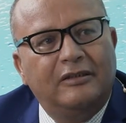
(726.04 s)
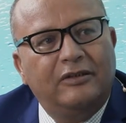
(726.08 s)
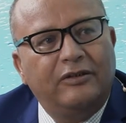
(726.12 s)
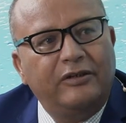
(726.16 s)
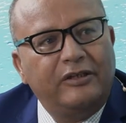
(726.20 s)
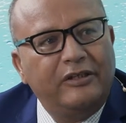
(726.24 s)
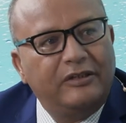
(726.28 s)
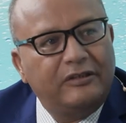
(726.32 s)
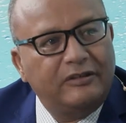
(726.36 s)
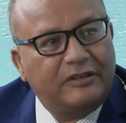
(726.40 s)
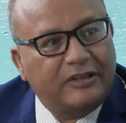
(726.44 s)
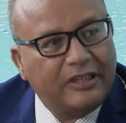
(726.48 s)

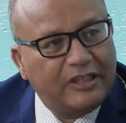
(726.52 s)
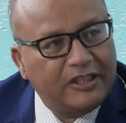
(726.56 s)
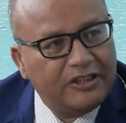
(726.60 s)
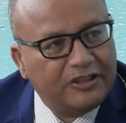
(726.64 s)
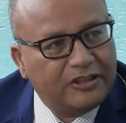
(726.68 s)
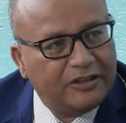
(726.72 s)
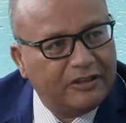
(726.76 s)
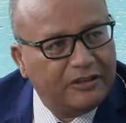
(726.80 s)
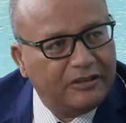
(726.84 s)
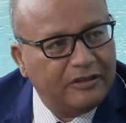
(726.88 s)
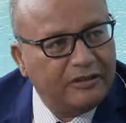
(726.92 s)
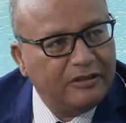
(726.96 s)

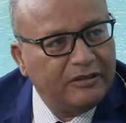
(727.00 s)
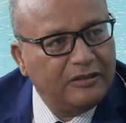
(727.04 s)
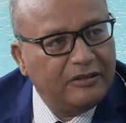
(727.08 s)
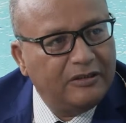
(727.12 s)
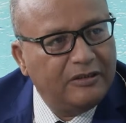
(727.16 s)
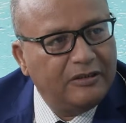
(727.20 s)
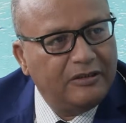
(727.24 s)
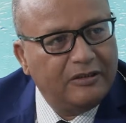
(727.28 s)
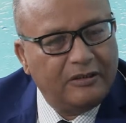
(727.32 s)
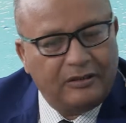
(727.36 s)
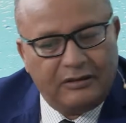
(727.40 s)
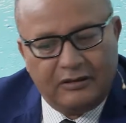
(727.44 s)
orientation
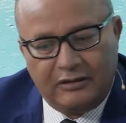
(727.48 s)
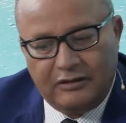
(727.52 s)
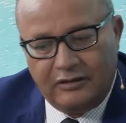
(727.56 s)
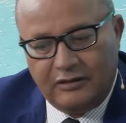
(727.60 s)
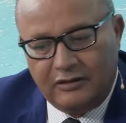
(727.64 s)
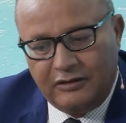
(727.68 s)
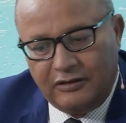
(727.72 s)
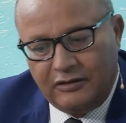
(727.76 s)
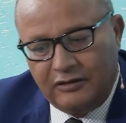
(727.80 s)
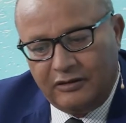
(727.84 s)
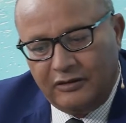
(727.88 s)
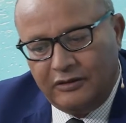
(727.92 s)

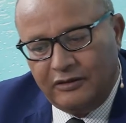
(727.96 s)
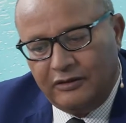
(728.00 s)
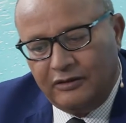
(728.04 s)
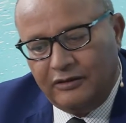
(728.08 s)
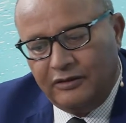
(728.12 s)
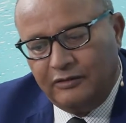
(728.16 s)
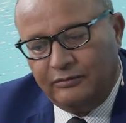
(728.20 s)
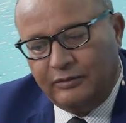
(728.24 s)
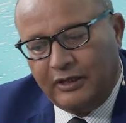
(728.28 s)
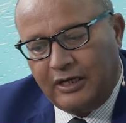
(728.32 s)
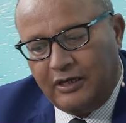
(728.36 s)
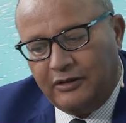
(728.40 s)

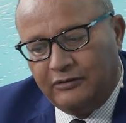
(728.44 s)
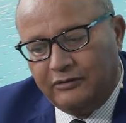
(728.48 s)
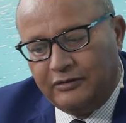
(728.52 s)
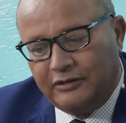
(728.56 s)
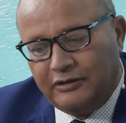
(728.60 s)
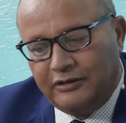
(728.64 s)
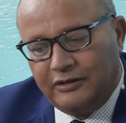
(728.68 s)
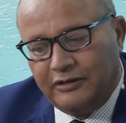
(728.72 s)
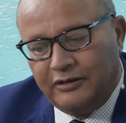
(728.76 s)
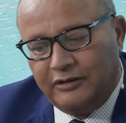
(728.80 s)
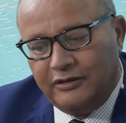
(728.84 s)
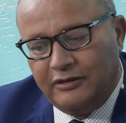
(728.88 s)

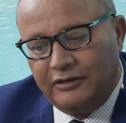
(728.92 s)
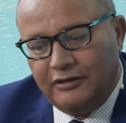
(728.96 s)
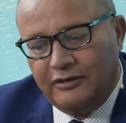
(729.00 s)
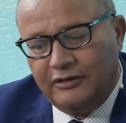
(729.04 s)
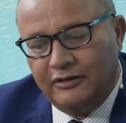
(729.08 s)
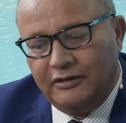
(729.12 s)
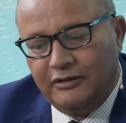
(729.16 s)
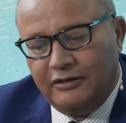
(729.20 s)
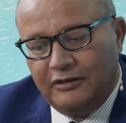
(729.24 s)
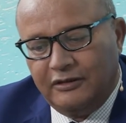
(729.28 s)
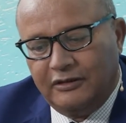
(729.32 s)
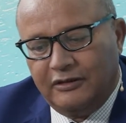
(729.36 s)
about
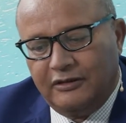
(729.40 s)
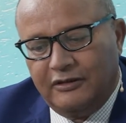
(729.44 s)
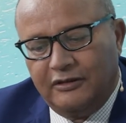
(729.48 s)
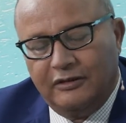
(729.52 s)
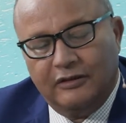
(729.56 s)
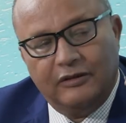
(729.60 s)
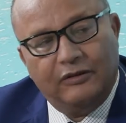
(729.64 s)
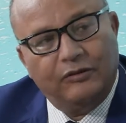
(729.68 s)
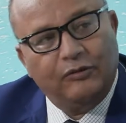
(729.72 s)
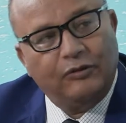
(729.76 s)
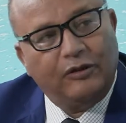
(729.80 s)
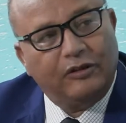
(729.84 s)

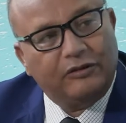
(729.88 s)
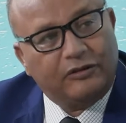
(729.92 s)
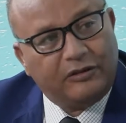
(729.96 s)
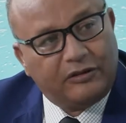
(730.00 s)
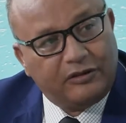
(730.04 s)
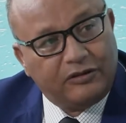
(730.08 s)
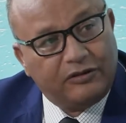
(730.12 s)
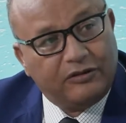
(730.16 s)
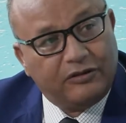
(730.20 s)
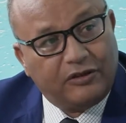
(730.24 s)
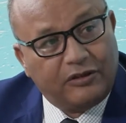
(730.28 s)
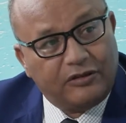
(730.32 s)
water
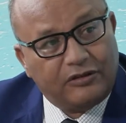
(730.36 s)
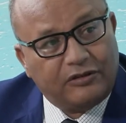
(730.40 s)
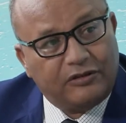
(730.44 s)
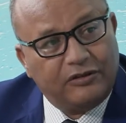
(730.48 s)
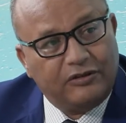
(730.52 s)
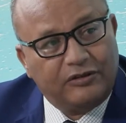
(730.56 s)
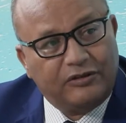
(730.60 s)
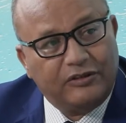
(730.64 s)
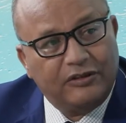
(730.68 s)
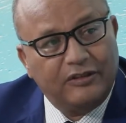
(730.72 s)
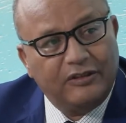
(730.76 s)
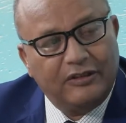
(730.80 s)

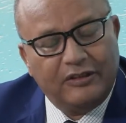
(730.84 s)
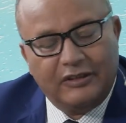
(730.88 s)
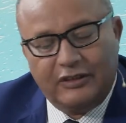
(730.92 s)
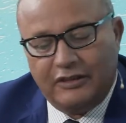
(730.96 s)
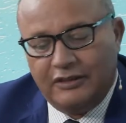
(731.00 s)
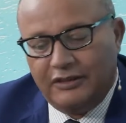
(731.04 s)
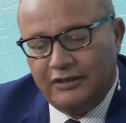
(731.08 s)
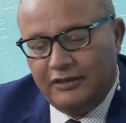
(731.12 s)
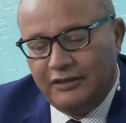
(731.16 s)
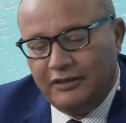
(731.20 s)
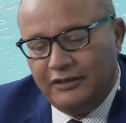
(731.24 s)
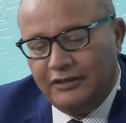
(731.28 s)
resources,
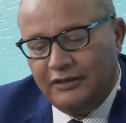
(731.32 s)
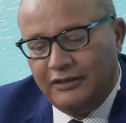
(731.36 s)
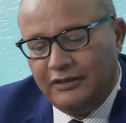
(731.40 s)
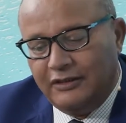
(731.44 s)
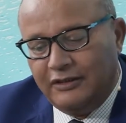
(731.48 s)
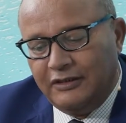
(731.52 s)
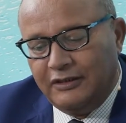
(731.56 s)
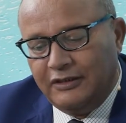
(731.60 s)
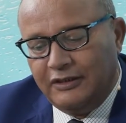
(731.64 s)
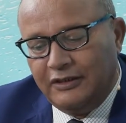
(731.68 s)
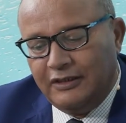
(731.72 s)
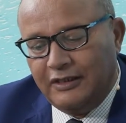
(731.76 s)

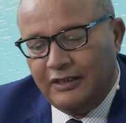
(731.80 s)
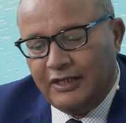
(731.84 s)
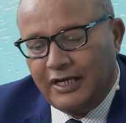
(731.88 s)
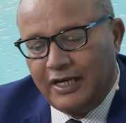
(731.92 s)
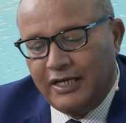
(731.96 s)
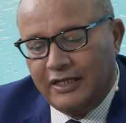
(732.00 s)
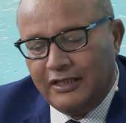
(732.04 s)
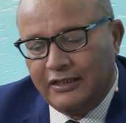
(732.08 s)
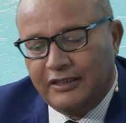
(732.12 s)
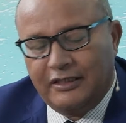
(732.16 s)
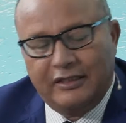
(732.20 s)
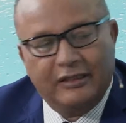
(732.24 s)

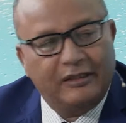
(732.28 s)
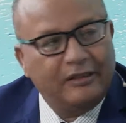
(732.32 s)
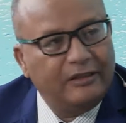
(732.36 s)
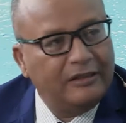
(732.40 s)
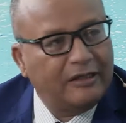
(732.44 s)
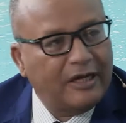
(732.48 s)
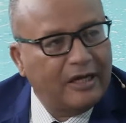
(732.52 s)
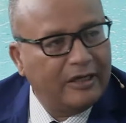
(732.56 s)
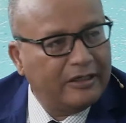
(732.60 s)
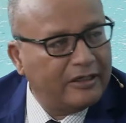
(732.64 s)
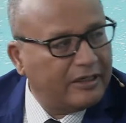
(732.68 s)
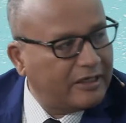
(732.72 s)
like
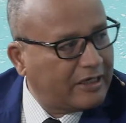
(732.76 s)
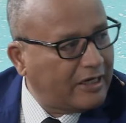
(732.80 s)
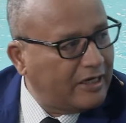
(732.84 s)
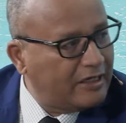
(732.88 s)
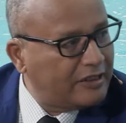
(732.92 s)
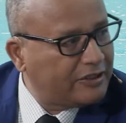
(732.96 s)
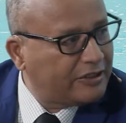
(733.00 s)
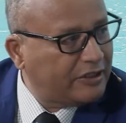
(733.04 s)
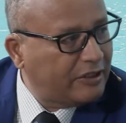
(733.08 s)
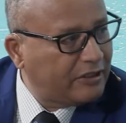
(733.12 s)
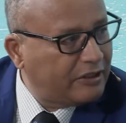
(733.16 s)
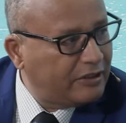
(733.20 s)

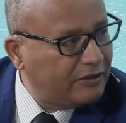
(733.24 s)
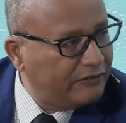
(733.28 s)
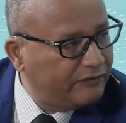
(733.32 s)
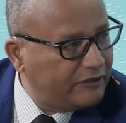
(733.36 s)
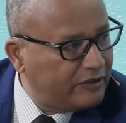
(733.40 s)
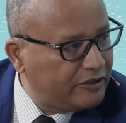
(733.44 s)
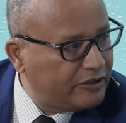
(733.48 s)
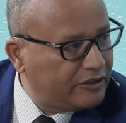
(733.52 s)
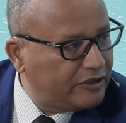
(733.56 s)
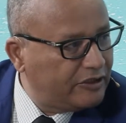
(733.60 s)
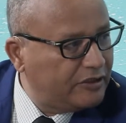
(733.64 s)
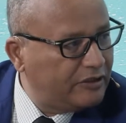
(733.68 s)
agriculture
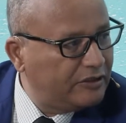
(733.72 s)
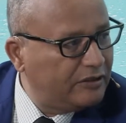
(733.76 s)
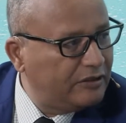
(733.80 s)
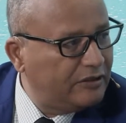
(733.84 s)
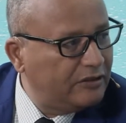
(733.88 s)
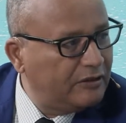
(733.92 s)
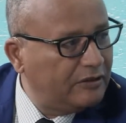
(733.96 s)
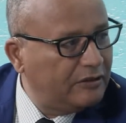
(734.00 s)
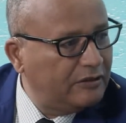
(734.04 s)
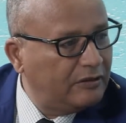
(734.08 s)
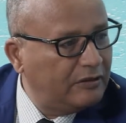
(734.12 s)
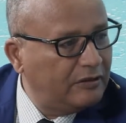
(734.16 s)
revision
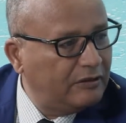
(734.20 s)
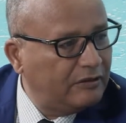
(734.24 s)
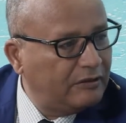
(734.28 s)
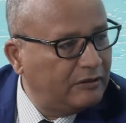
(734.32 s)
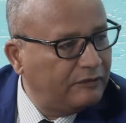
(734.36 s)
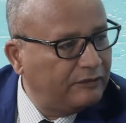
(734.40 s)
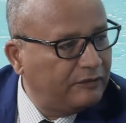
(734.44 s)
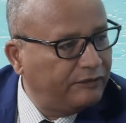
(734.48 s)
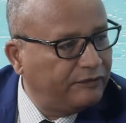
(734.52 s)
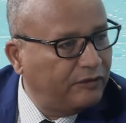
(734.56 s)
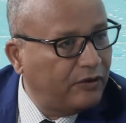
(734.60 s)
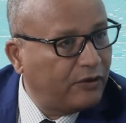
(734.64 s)

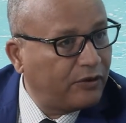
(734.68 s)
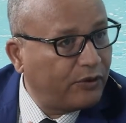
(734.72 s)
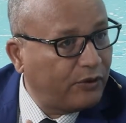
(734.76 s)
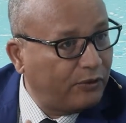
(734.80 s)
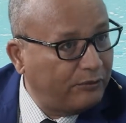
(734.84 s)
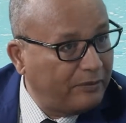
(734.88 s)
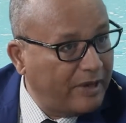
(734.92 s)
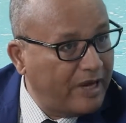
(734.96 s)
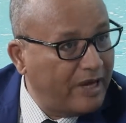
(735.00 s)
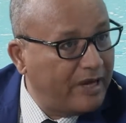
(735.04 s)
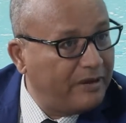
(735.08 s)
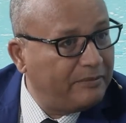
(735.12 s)
for
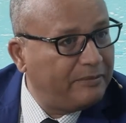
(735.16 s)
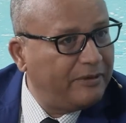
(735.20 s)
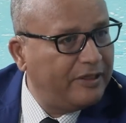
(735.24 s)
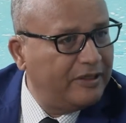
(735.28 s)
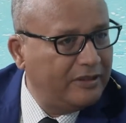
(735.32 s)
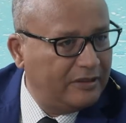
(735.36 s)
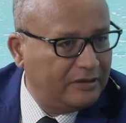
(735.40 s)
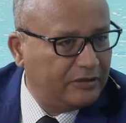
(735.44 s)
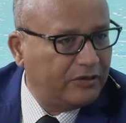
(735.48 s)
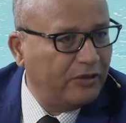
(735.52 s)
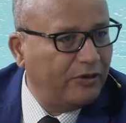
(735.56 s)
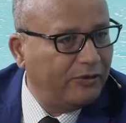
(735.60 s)
the map
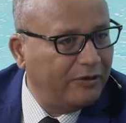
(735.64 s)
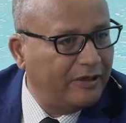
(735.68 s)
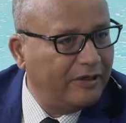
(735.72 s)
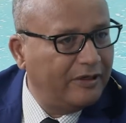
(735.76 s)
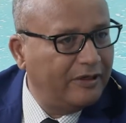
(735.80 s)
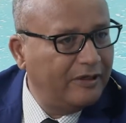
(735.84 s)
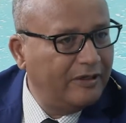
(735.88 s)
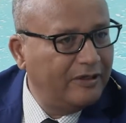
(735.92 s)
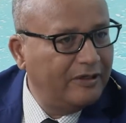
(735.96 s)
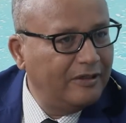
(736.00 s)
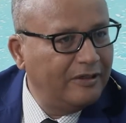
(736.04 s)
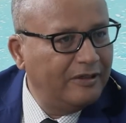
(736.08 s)
and so on.
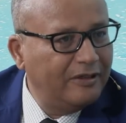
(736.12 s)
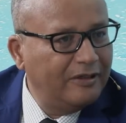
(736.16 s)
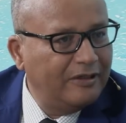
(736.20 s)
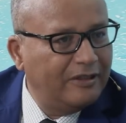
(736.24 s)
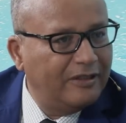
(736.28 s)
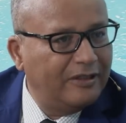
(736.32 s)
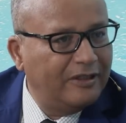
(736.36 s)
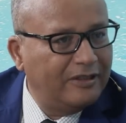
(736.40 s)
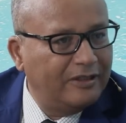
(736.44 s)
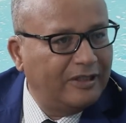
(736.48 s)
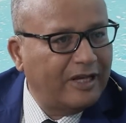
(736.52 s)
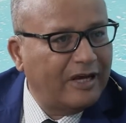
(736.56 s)

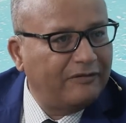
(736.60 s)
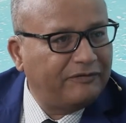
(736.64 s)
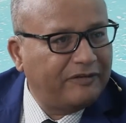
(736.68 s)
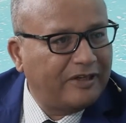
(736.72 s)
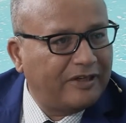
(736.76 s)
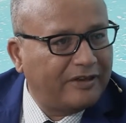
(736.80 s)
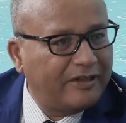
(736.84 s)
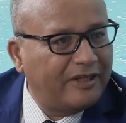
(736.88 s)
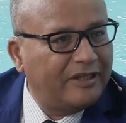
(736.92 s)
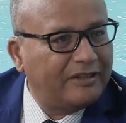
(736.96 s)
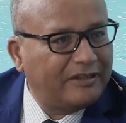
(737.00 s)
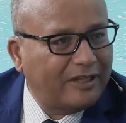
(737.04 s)
And
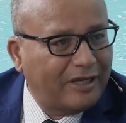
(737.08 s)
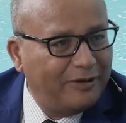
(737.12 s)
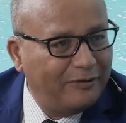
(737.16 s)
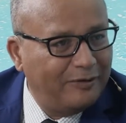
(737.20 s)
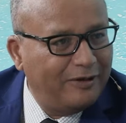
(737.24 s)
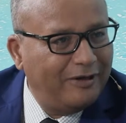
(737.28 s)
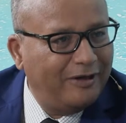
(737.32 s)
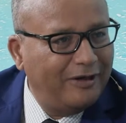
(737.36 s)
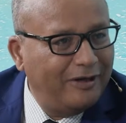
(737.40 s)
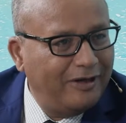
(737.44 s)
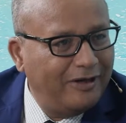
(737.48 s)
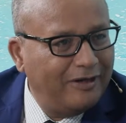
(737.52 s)
after that, I
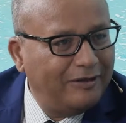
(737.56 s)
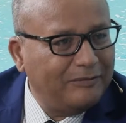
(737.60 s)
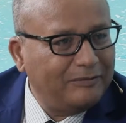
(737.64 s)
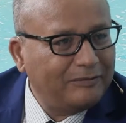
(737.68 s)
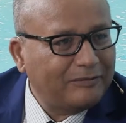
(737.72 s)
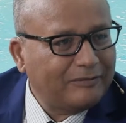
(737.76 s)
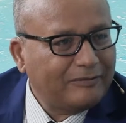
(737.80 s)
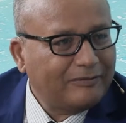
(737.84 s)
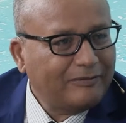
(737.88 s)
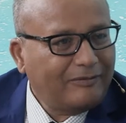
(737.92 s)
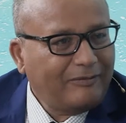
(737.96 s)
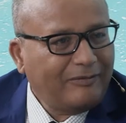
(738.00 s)
will
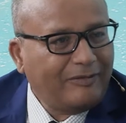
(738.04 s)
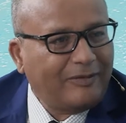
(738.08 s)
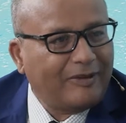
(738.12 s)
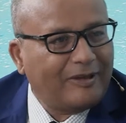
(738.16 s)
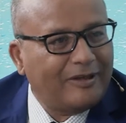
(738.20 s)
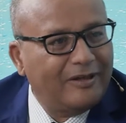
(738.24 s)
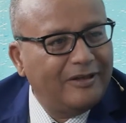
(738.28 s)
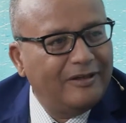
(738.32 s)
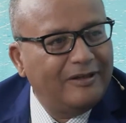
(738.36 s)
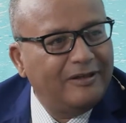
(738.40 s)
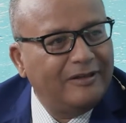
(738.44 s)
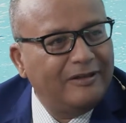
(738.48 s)

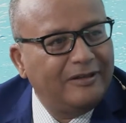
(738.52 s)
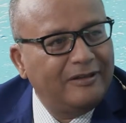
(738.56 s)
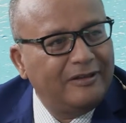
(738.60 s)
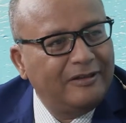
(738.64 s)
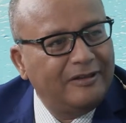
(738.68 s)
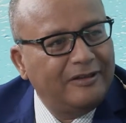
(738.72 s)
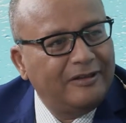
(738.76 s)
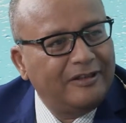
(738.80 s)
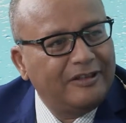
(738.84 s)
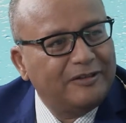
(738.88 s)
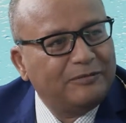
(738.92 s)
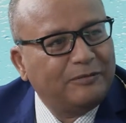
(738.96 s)

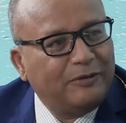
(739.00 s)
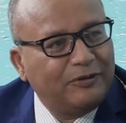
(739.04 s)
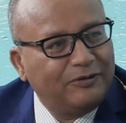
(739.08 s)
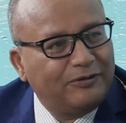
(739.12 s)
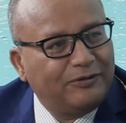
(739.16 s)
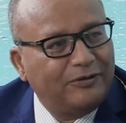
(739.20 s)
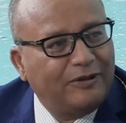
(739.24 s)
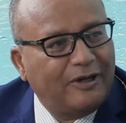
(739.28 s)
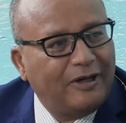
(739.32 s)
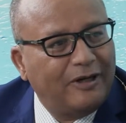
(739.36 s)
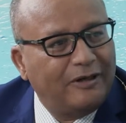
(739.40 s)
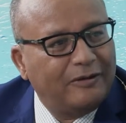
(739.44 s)
respond
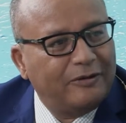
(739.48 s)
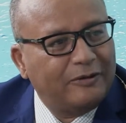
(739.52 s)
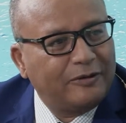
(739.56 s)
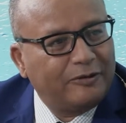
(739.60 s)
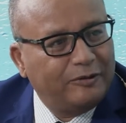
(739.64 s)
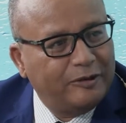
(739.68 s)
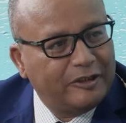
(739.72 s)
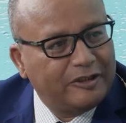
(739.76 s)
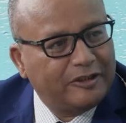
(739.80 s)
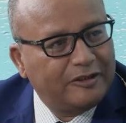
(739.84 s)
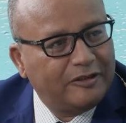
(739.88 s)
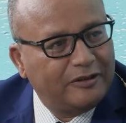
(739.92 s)
to our
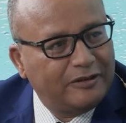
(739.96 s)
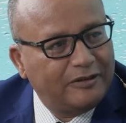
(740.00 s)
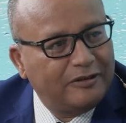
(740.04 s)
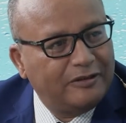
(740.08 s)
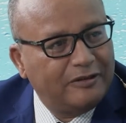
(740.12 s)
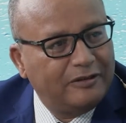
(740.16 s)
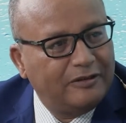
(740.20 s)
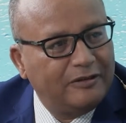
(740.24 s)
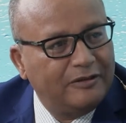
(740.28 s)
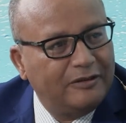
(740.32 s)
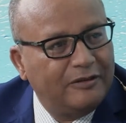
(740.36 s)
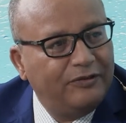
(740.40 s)
question,
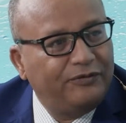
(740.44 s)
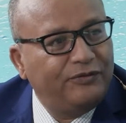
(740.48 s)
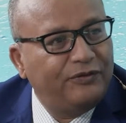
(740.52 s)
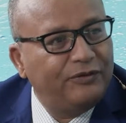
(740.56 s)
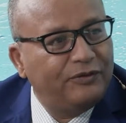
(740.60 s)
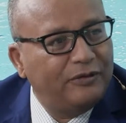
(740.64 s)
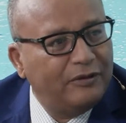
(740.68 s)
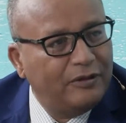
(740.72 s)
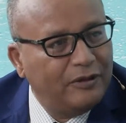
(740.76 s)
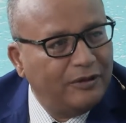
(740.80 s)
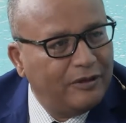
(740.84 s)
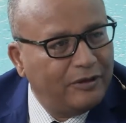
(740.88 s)
if
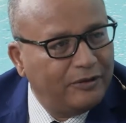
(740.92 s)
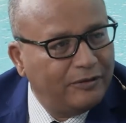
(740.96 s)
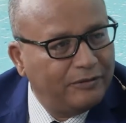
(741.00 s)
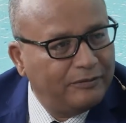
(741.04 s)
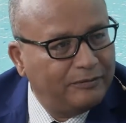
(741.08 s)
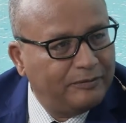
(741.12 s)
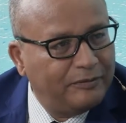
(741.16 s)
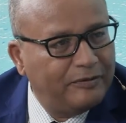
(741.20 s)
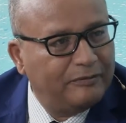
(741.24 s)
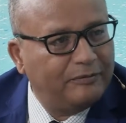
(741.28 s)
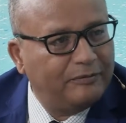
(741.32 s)
you allow.